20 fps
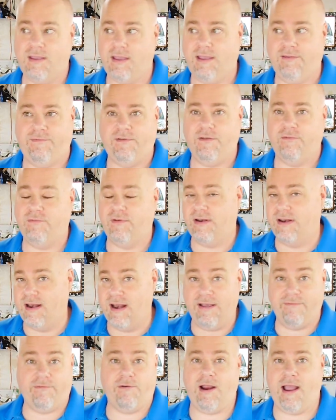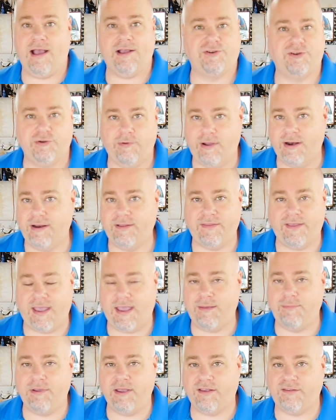If you've never actuated the
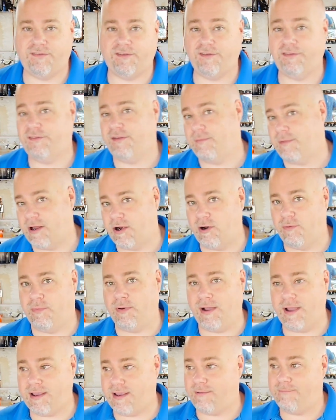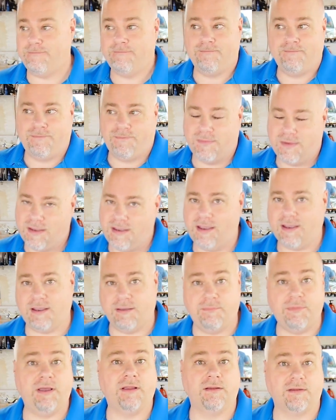ABS system on your bike, it
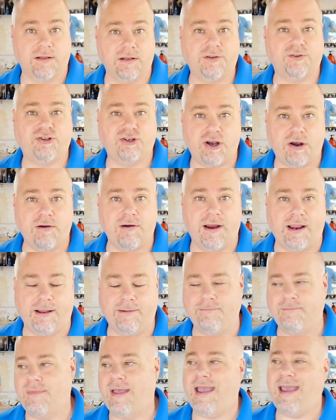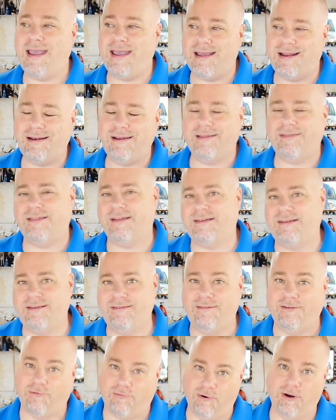can be a little jarring. And
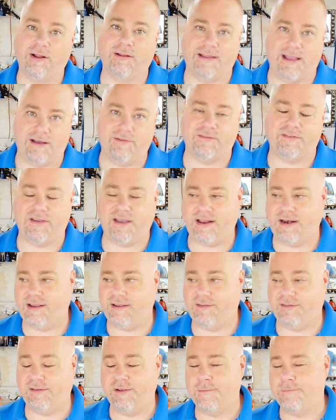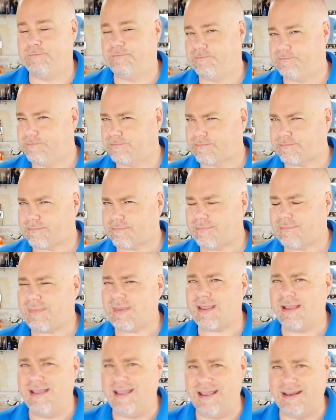the real downside is
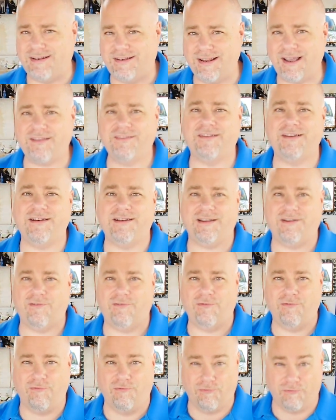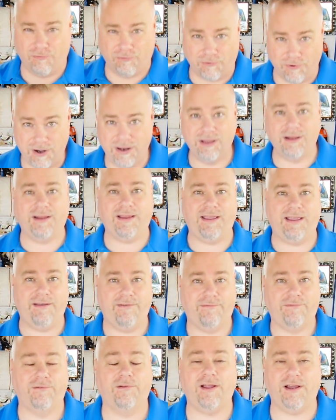it doesn't really
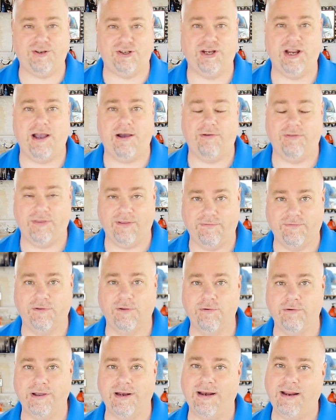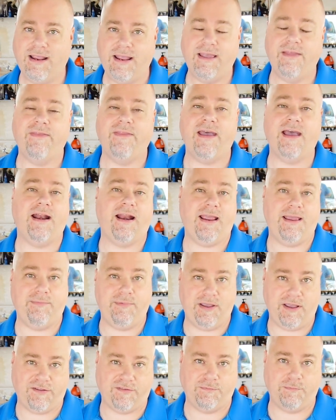flush out the fluid in that
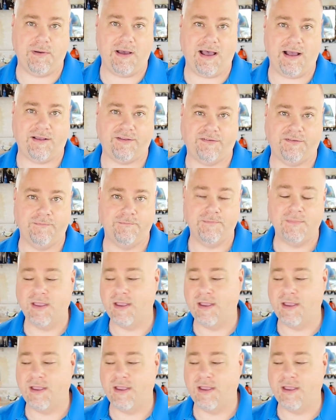ABS box.